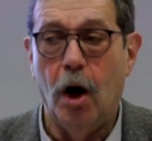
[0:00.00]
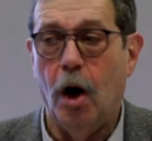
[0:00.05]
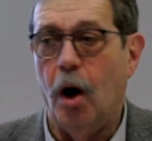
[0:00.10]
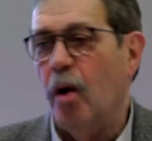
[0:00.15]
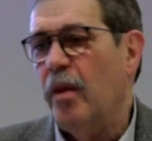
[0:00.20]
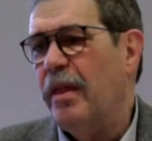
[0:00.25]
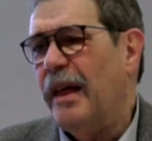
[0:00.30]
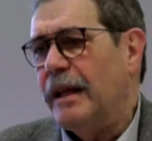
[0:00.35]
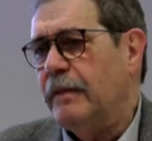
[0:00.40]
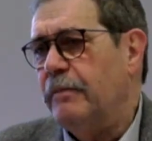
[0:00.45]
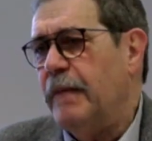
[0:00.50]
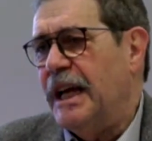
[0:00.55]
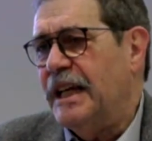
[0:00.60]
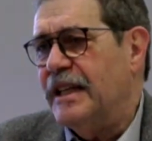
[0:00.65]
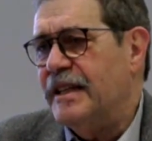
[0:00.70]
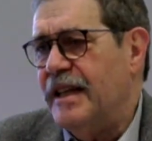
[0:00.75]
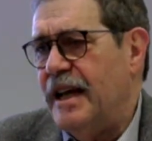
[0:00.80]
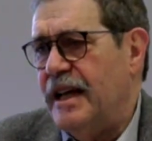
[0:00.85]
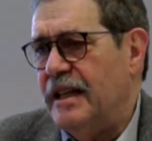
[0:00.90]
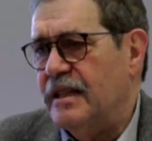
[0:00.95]
All that
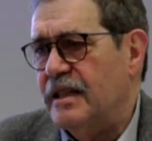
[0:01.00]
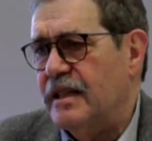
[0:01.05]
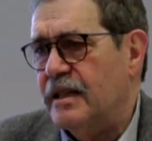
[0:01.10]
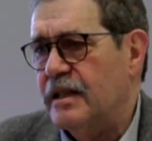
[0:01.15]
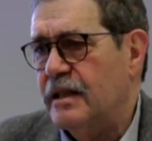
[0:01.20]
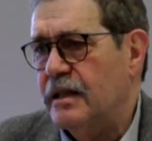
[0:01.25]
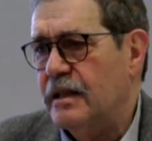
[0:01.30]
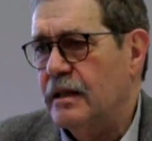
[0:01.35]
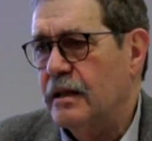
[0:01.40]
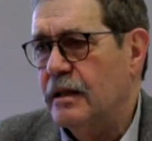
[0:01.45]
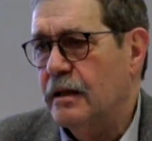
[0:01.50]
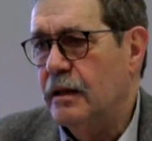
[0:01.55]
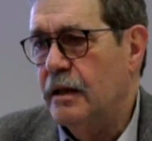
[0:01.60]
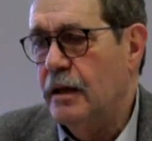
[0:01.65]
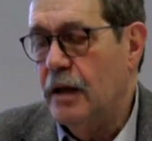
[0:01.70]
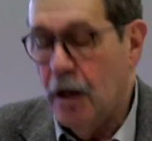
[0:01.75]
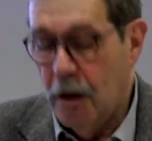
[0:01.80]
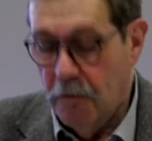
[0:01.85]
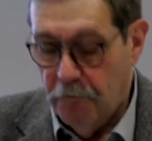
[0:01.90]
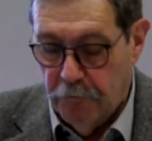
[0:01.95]
makes sense,
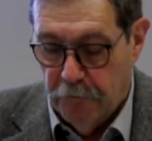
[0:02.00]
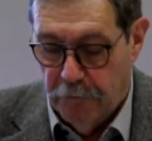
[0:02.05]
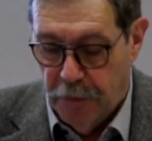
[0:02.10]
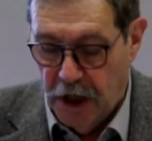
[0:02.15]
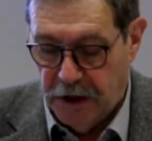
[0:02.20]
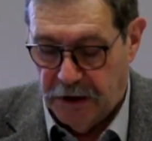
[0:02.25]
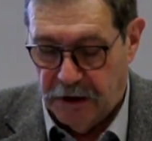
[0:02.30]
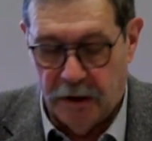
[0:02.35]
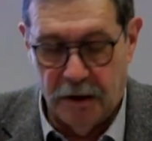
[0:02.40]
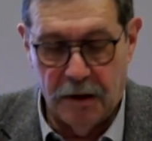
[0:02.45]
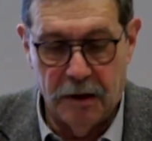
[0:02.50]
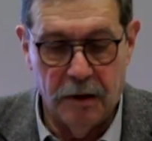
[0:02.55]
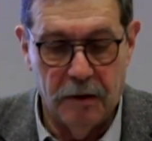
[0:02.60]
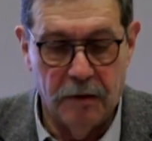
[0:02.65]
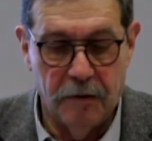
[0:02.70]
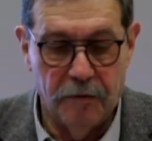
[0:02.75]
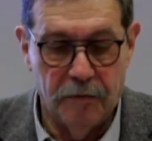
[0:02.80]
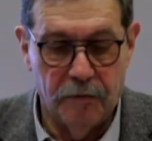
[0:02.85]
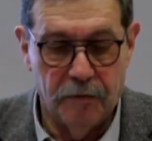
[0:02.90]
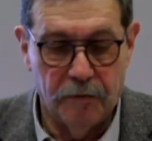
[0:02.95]
but
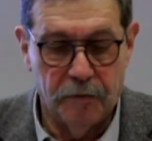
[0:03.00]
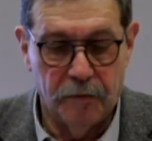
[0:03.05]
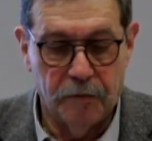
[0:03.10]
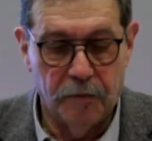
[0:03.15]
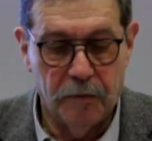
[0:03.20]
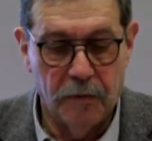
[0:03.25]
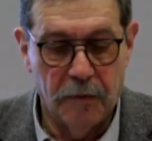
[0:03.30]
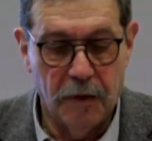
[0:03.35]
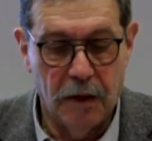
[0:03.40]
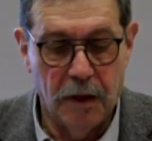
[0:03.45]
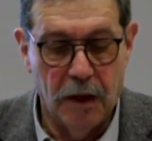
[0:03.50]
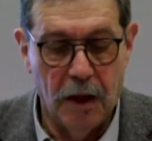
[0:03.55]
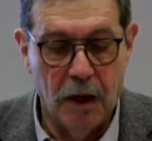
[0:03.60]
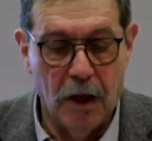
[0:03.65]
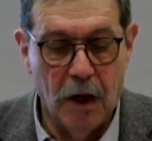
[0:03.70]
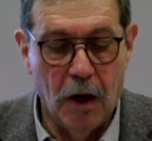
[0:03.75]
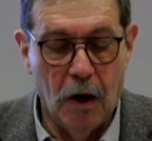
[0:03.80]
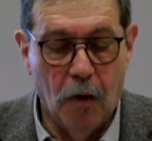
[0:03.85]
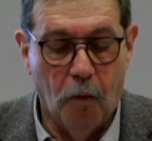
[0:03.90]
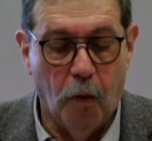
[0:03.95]

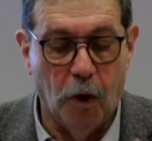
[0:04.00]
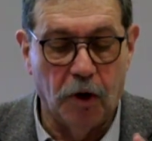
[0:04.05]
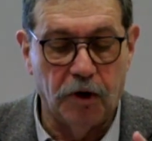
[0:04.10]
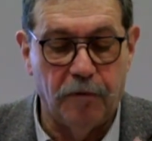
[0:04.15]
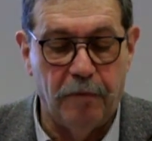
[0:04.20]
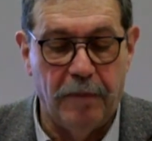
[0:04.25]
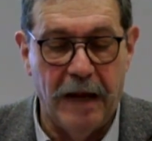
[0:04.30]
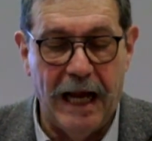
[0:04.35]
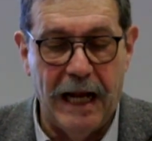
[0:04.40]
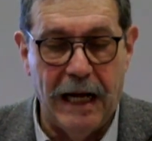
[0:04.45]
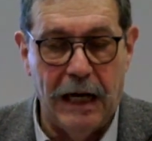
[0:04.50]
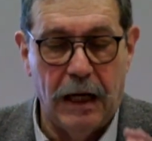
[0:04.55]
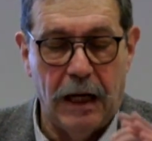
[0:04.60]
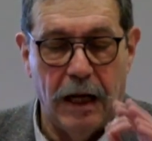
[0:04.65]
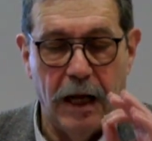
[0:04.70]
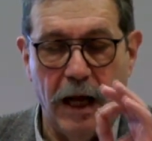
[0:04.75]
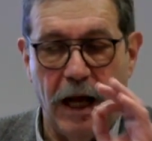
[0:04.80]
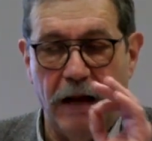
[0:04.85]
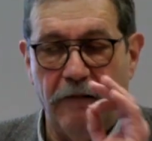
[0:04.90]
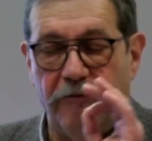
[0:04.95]
what Bell
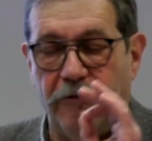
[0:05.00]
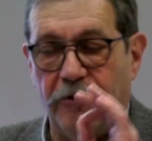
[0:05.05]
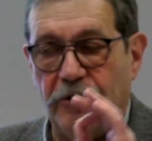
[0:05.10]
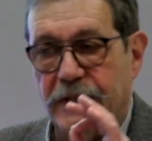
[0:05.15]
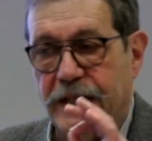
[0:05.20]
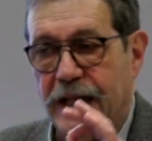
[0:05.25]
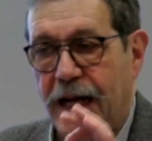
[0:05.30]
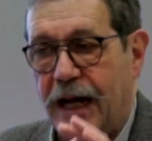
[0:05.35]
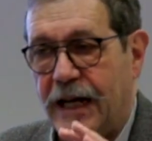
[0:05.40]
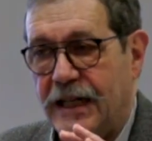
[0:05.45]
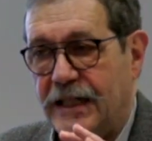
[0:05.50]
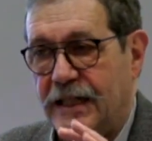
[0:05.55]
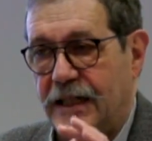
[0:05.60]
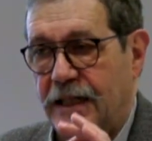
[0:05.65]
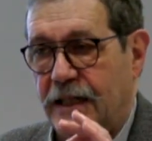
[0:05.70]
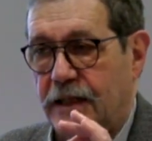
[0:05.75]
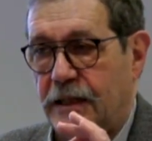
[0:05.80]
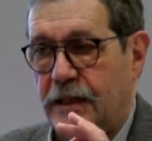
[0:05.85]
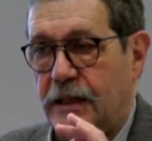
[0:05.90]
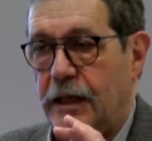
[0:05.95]

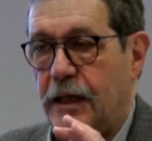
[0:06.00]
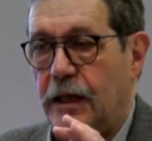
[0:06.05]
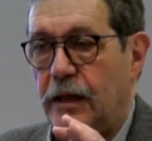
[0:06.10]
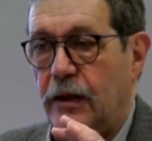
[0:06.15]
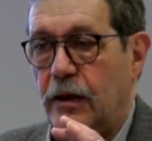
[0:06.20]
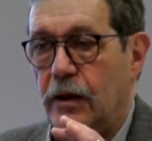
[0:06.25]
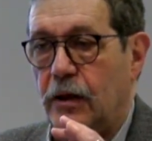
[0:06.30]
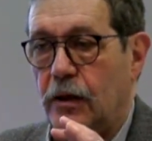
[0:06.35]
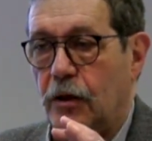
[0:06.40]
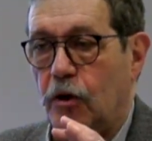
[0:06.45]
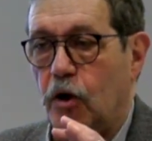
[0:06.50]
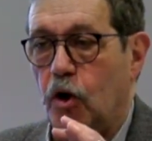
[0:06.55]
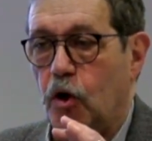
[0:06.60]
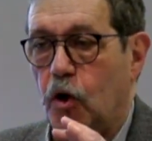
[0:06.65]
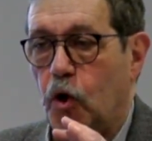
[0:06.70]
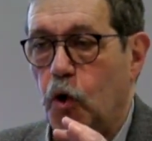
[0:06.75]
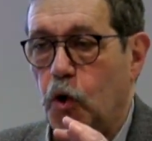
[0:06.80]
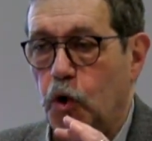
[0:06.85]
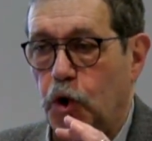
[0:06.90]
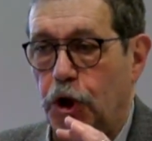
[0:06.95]
emphasizes in the
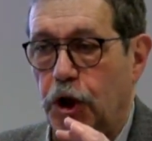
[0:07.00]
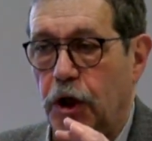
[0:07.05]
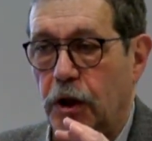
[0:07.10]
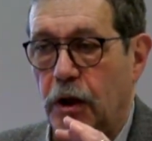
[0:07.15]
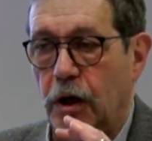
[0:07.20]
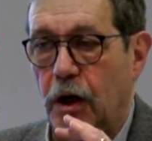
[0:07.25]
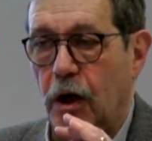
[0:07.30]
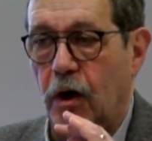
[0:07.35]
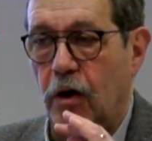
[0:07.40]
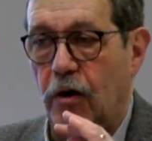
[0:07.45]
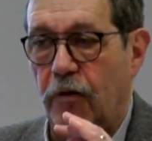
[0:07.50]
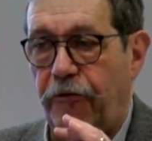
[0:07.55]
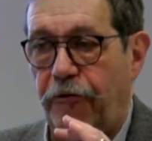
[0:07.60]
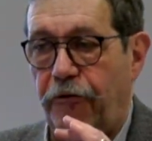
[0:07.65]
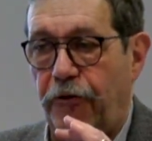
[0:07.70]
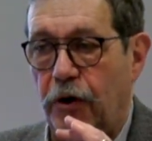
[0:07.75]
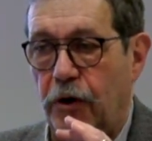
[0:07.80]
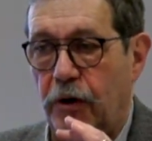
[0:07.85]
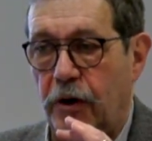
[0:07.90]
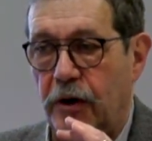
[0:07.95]
conclusion of
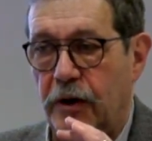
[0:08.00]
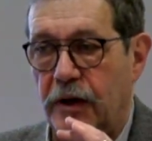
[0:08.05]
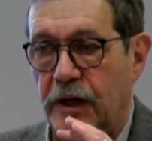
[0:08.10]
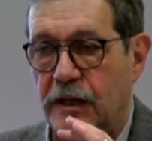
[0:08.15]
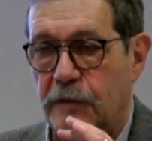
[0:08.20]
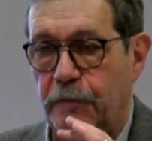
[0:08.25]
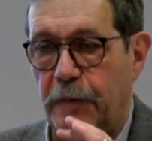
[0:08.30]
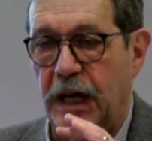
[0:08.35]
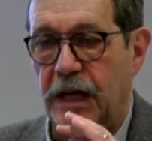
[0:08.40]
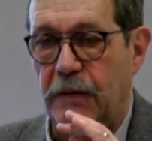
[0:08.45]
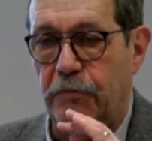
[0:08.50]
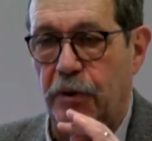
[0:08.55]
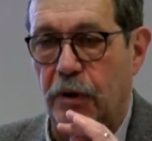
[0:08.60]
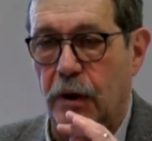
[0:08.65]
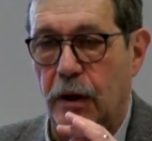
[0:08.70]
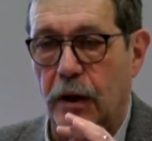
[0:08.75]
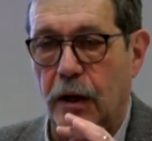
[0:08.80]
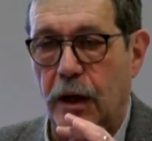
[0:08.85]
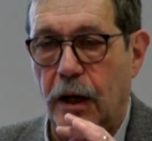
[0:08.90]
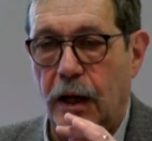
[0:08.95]
his paper,